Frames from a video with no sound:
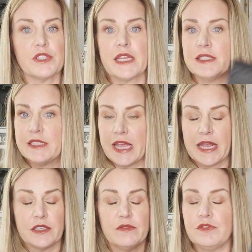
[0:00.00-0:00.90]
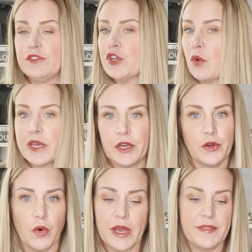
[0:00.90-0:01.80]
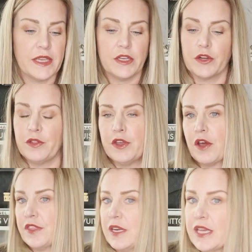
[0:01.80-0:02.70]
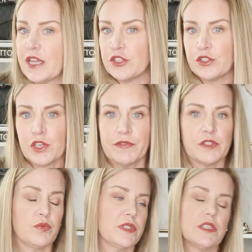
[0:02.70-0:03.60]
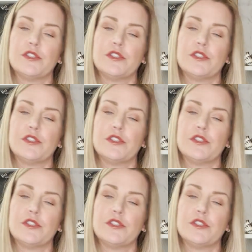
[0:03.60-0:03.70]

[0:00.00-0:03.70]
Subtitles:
and don't get annoyed that, you know, the authentication service says,